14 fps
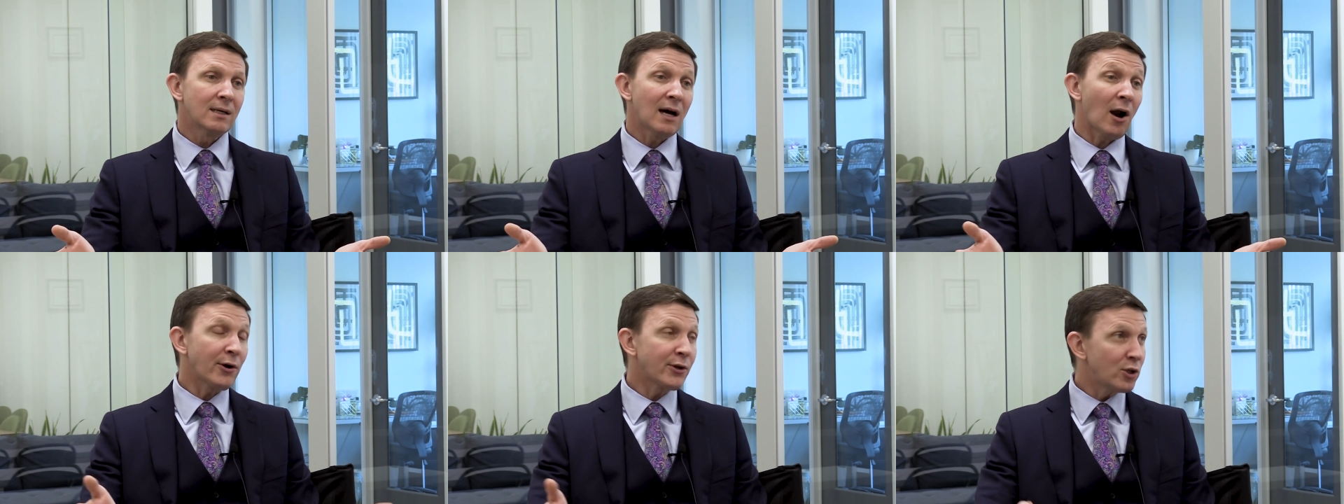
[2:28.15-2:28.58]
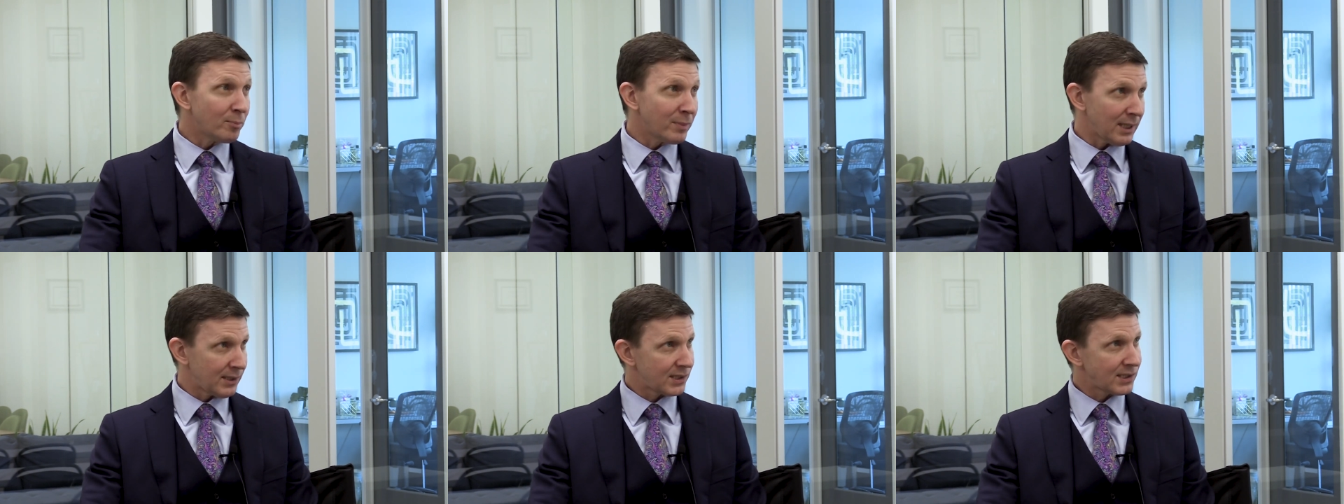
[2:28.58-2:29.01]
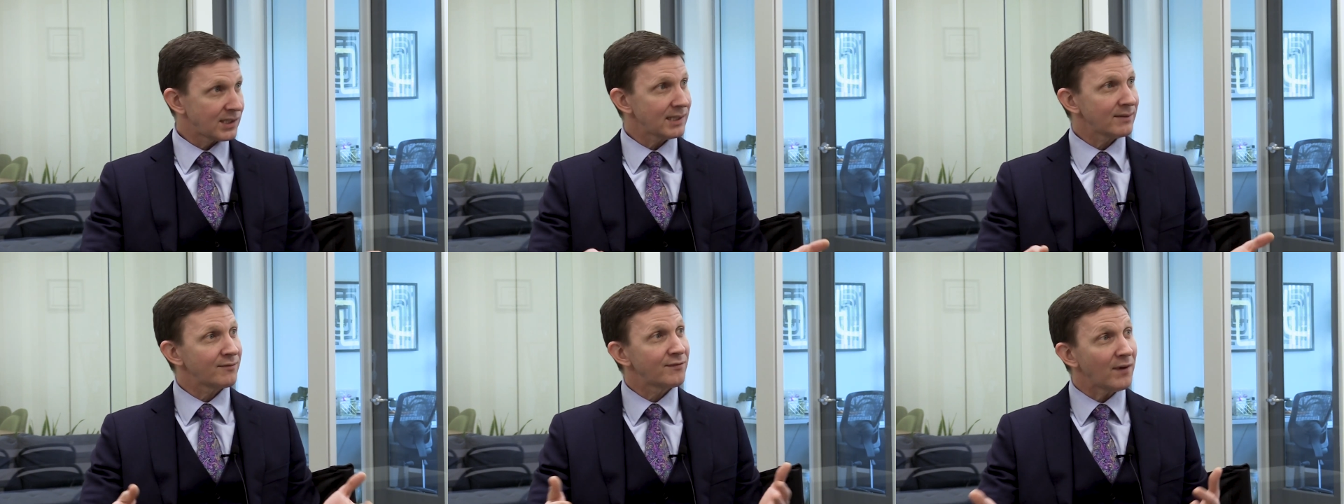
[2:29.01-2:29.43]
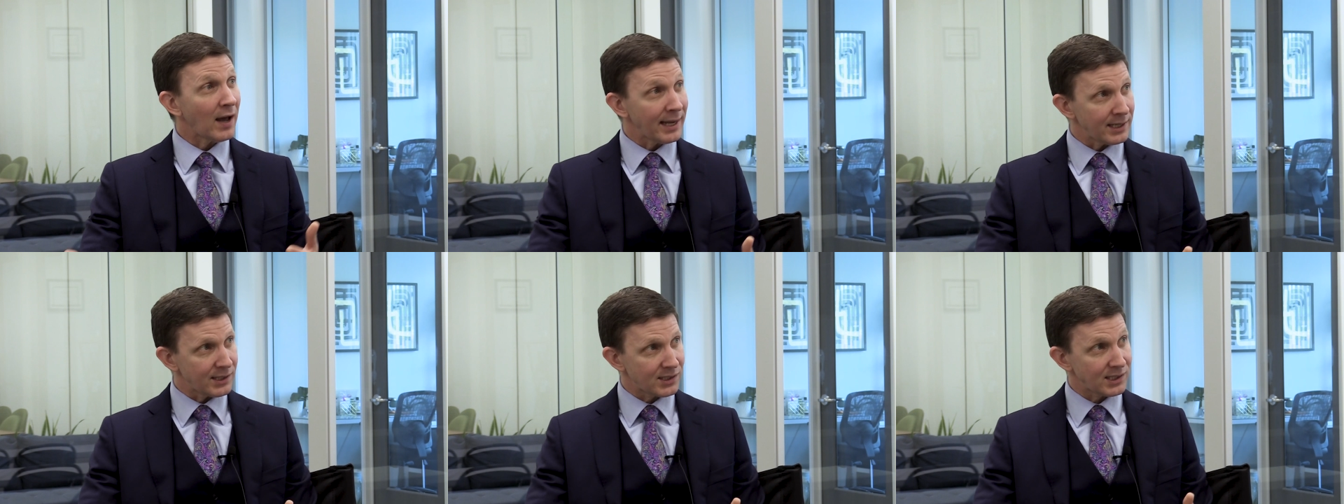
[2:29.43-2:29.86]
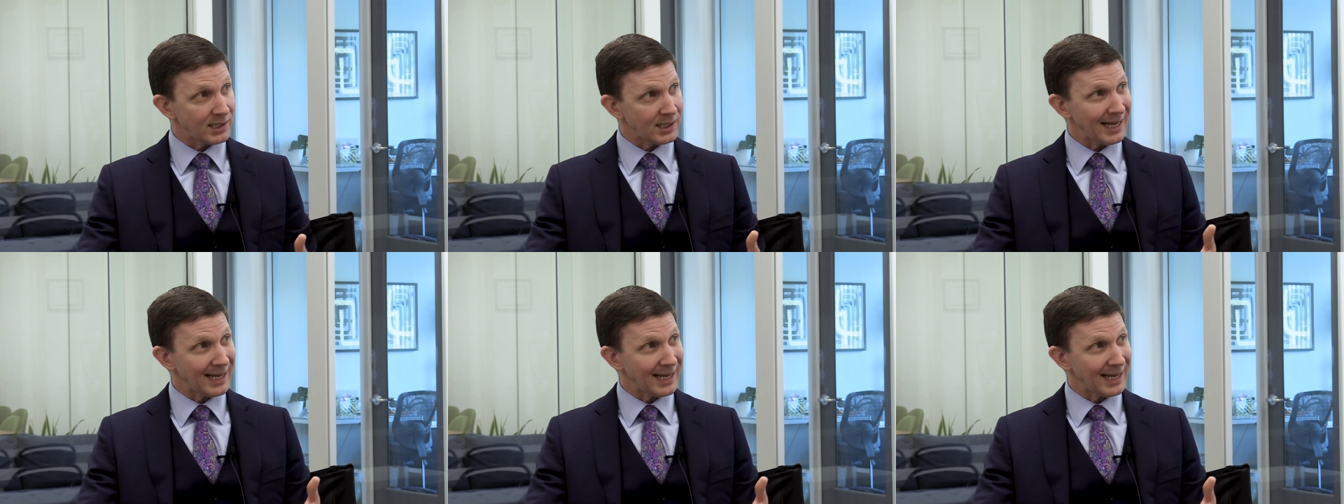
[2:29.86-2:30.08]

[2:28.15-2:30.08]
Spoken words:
arguments, fights,